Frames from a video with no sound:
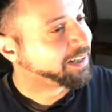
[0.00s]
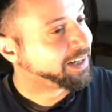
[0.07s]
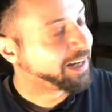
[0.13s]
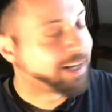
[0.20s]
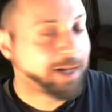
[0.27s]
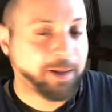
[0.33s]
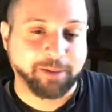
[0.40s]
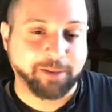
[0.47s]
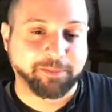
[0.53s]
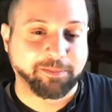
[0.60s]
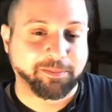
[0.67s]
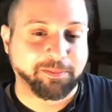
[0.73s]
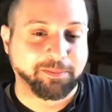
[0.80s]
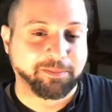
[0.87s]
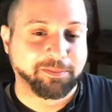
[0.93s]
And I'm
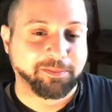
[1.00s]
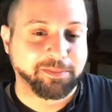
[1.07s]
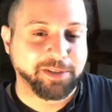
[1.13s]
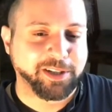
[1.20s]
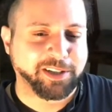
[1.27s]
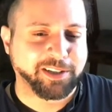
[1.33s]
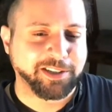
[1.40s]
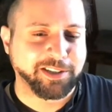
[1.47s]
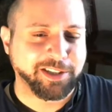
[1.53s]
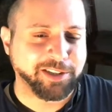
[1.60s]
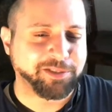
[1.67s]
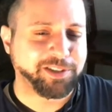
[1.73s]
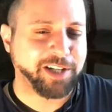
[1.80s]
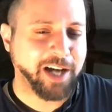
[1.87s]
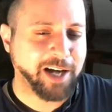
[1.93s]

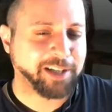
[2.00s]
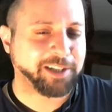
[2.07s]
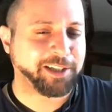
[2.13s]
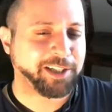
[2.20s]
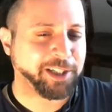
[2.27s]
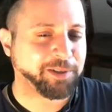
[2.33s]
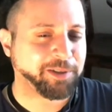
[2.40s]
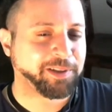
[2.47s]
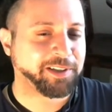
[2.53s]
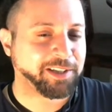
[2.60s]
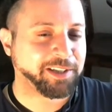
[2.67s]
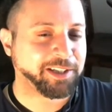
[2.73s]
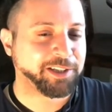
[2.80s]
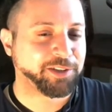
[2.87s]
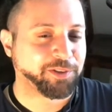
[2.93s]
still kind of hearing
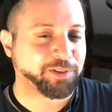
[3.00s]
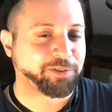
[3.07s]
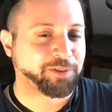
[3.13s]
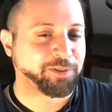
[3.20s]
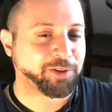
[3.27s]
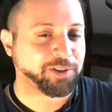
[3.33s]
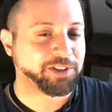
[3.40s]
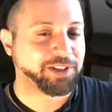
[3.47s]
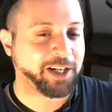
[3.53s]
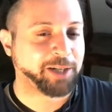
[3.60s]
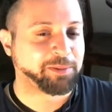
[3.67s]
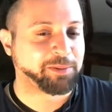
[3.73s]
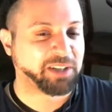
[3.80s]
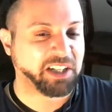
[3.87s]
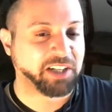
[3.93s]
things for the first
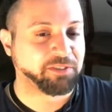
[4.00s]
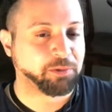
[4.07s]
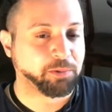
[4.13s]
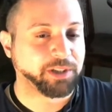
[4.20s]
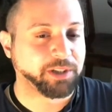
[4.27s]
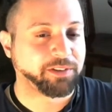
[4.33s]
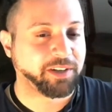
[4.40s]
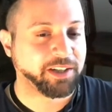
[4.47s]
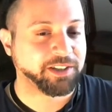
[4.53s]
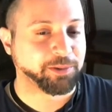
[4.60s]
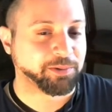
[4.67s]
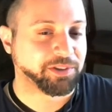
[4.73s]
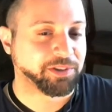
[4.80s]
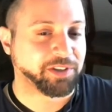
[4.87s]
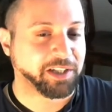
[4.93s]
time. Like, I never realized it
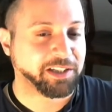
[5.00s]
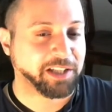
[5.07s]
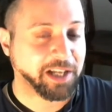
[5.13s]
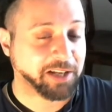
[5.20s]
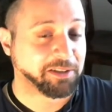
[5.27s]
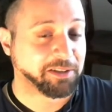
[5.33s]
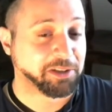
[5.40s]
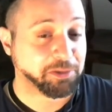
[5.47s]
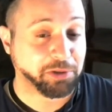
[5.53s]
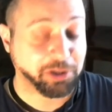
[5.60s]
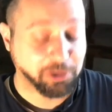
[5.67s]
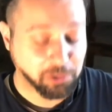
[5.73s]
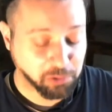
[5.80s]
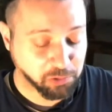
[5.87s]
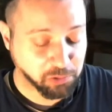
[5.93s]
was like that. That's pretty
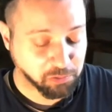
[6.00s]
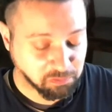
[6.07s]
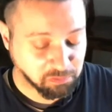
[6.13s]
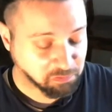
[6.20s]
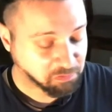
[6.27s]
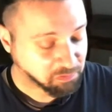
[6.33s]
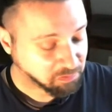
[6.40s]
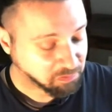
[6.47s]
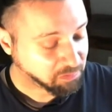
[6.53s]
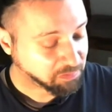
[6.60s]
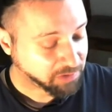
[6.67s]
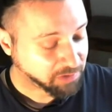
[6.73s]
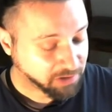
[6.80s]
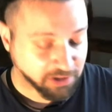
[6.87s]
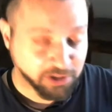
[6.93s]
cool.
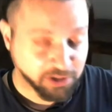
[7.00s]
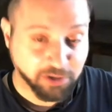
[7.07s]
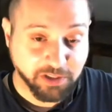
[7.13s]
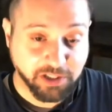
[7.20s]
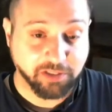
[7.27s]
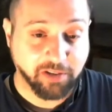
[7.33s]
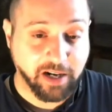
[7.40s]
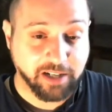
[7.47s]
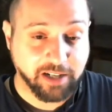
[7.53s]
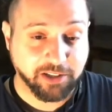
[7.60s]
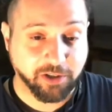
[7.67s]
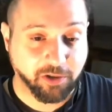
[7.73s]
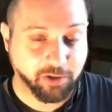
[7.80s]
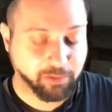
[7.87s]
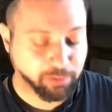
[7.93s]
So this is the last
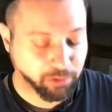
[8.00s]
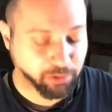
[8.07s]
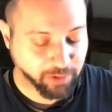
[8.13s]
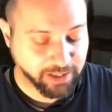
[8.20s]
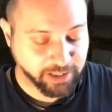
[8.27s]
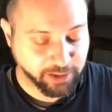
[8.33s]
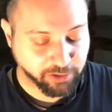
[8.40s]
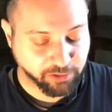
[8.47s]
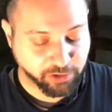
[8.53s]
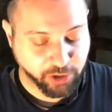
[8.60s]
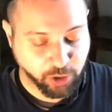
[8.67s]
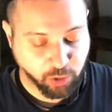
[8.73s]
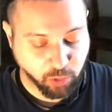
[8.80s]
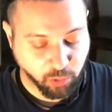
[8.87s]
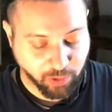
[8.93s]
song, Perennial
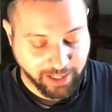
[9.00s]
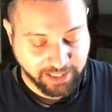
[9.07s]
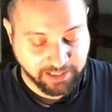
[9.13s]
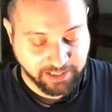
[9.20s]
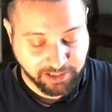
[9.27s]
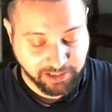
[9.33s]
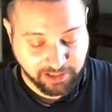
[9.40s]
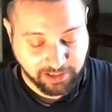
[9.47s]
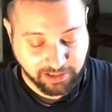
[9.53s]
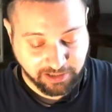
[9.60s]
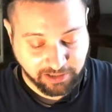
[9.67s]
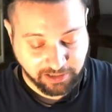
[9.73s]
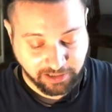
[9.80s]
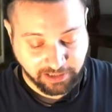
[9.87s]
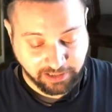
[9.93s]
Quest.
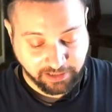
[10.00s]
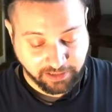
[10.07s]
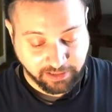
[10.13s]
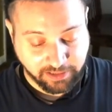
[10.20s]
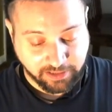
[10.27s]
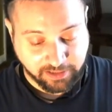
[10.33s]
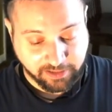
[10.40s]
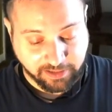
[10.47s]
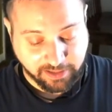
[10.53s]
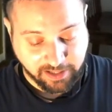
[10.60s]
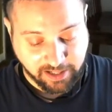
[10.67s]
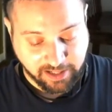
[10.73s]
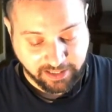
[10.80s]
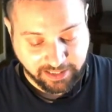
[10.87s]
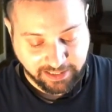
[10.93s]

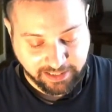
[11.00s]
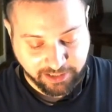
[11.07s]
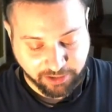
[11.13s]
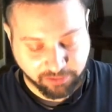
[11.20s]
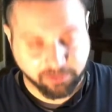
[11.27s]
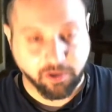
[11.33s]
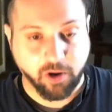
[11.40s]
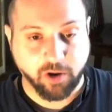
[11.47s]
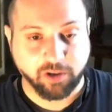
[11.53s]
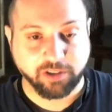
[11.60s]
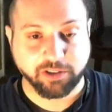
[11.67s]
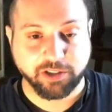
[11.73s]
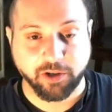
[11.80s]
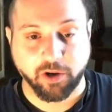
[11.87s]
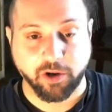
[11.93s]
It is a long
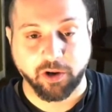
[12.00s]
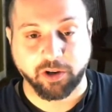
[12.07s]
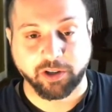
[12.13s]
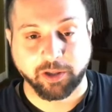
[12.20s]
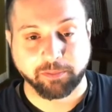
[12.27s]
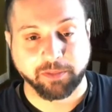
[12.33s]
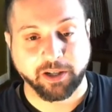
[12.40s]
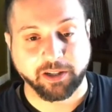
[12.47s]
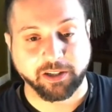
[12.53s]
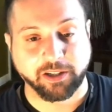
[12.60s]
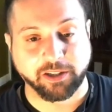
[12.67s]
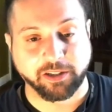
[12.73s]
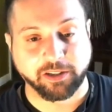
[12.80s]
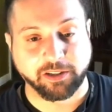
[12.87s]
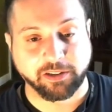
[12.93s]
song. I'm not
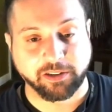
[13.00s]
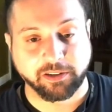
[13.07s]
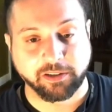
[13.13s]
gonna